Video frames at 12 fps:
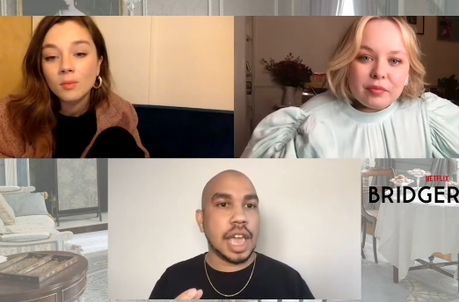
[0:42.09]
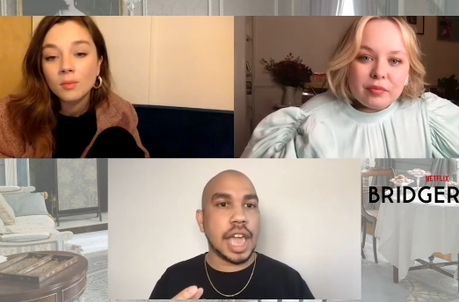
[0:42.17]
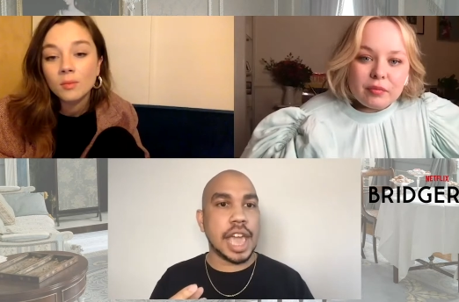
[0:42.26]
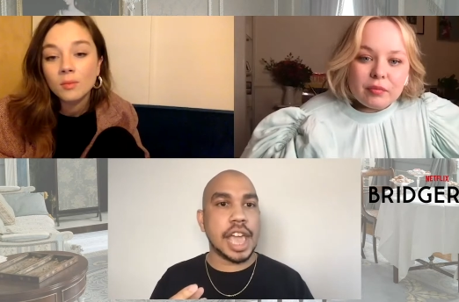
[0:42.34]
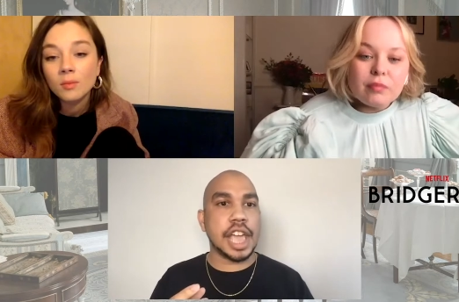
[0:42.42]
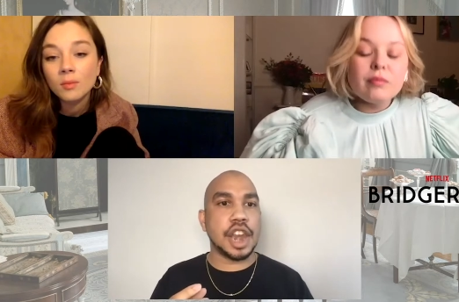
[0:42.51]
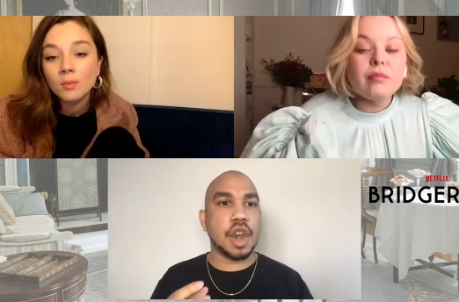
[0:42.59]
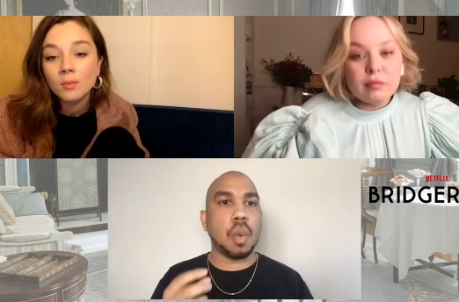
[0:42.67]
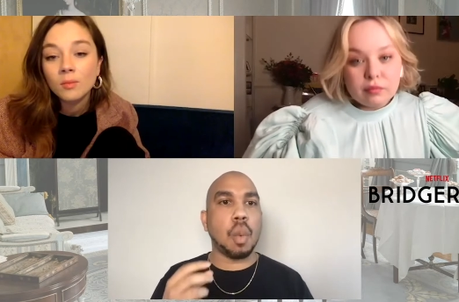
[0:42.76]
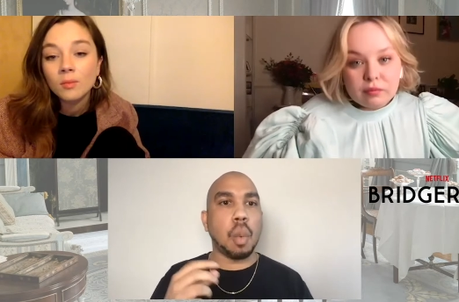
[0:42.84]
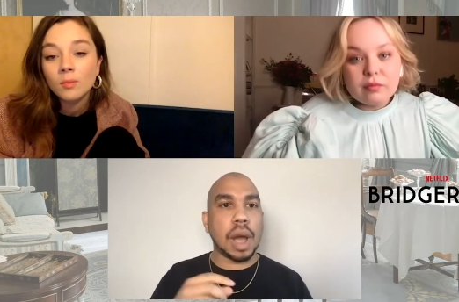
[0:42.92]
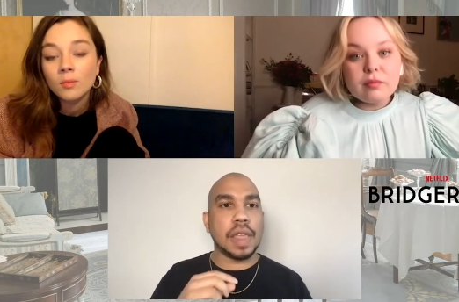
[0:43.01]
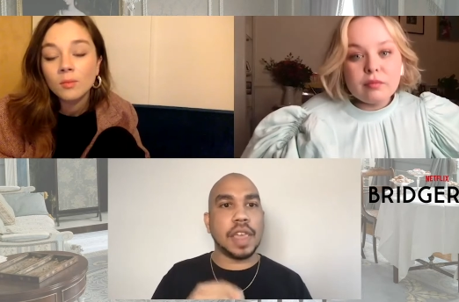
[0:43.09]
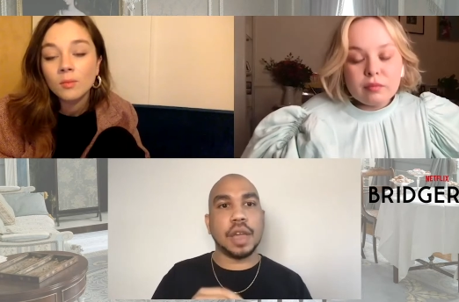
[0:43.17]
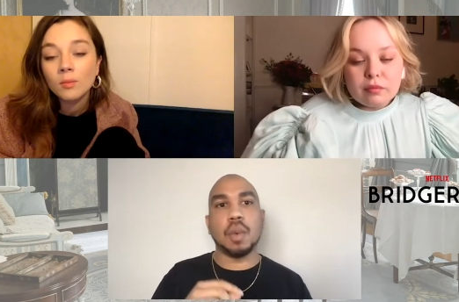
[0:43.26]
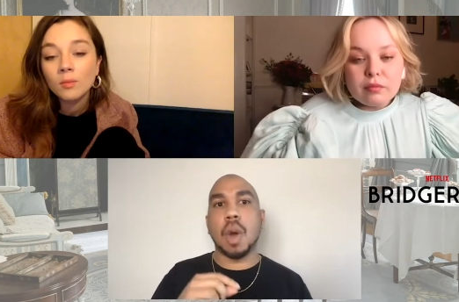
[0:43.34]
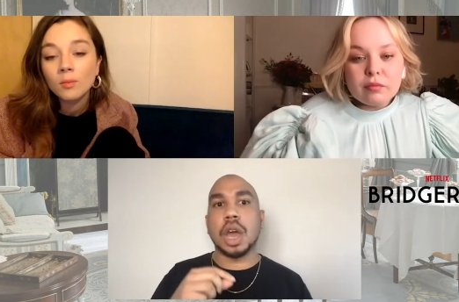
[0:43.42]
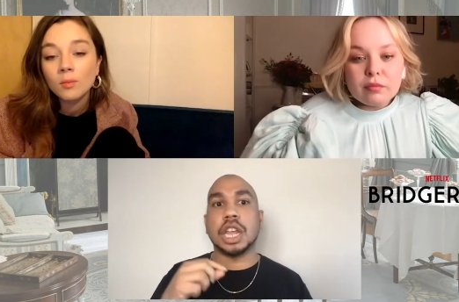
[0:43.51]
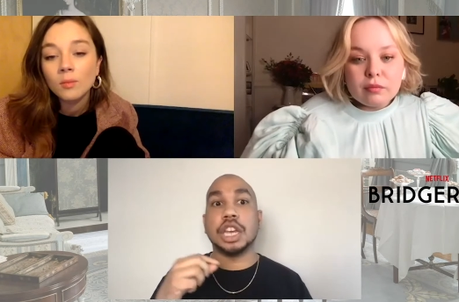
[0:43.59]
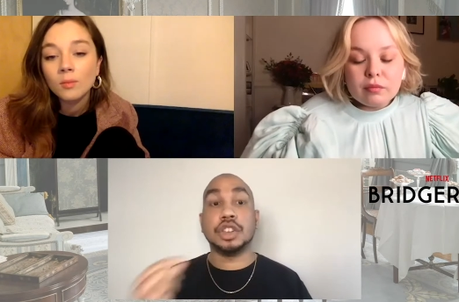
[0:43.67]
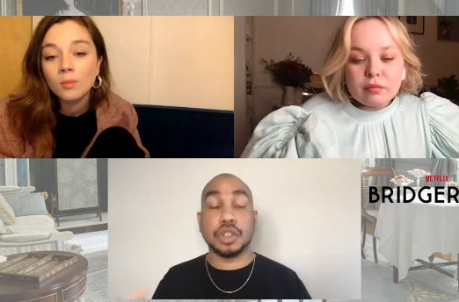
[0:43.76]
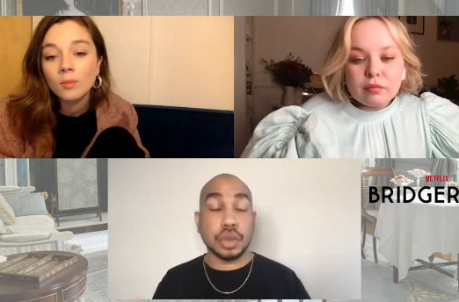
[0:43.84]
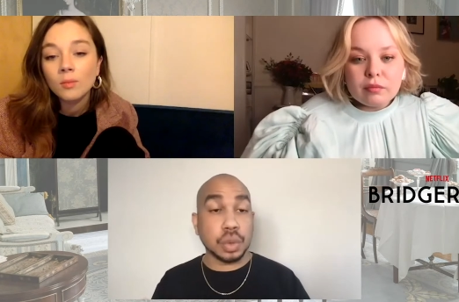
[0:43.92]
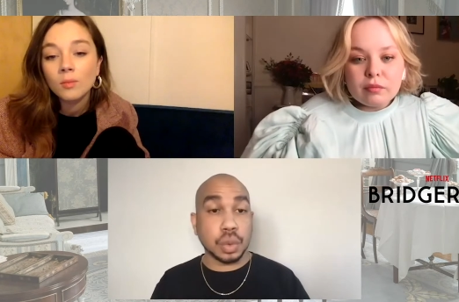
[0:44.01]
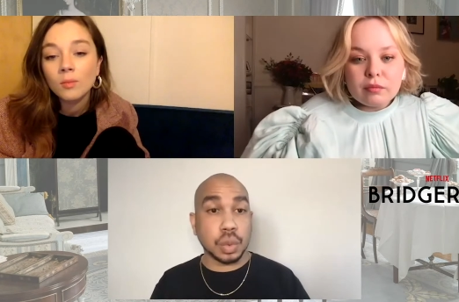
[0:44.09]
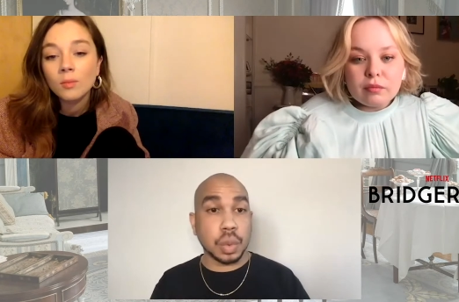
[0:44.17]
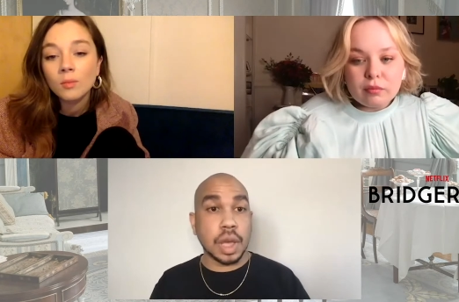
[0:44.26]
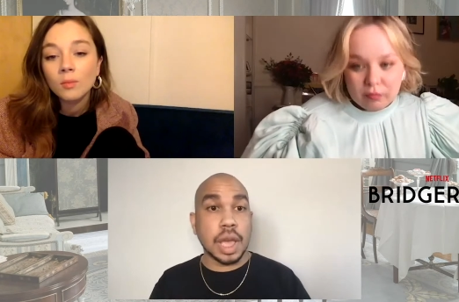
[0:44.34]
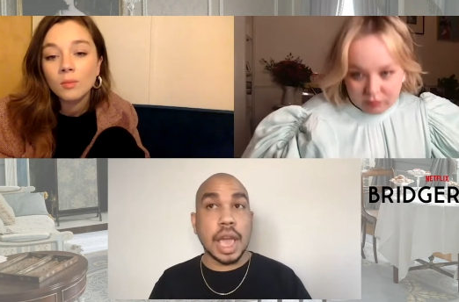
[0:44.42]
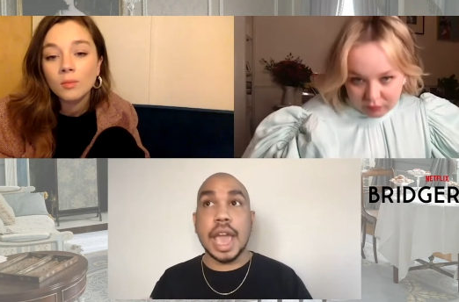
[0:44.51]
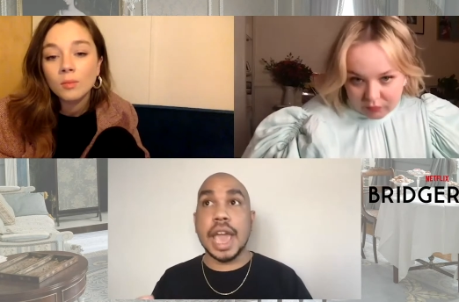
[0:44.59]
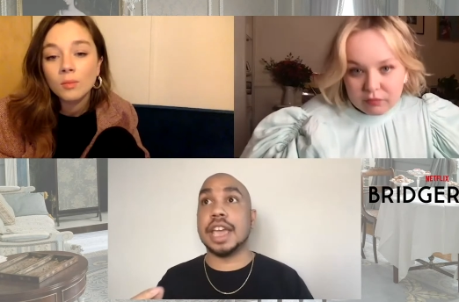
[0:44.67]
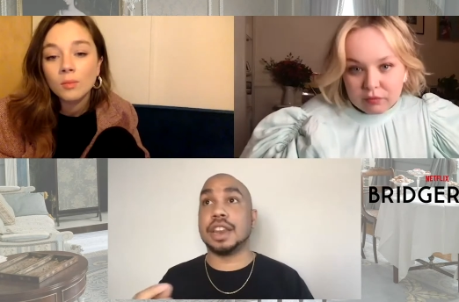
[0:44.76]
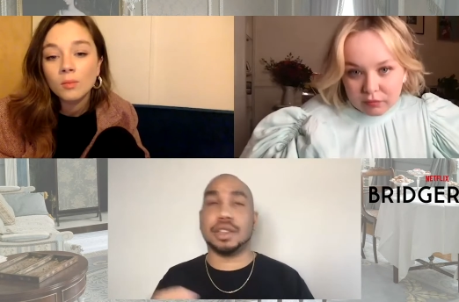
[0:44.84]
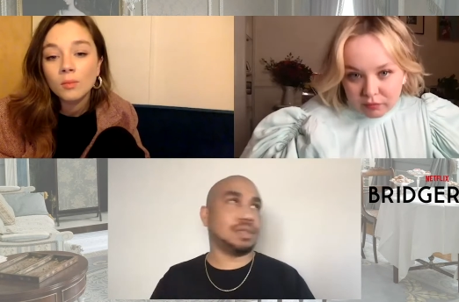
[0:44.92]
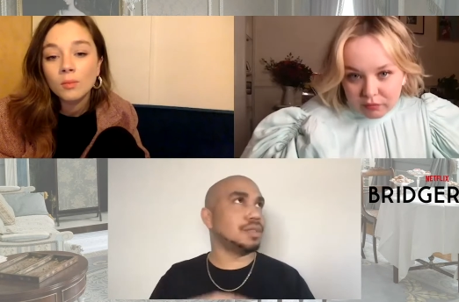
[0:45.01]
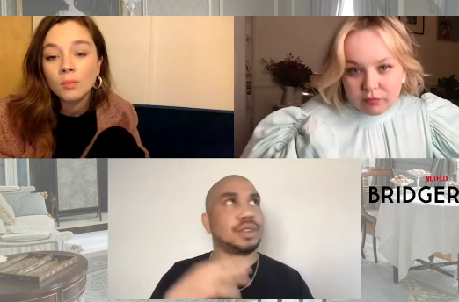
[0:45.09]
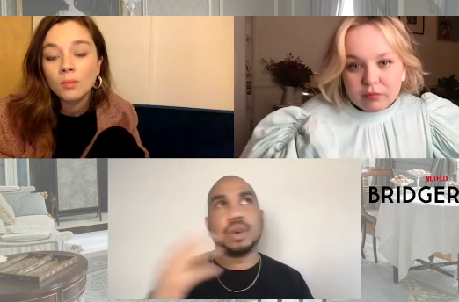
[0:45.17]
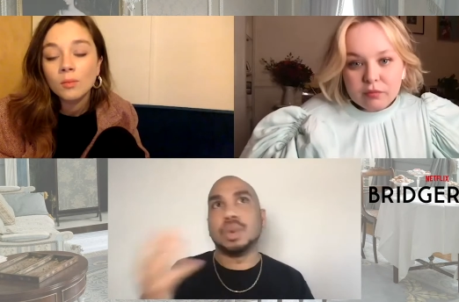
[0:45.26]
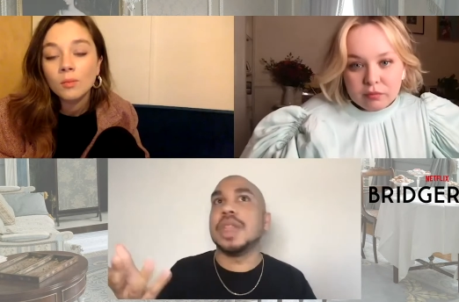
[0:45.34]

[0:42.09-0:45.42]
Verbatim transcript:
Speaker 1: in what they want to do and who they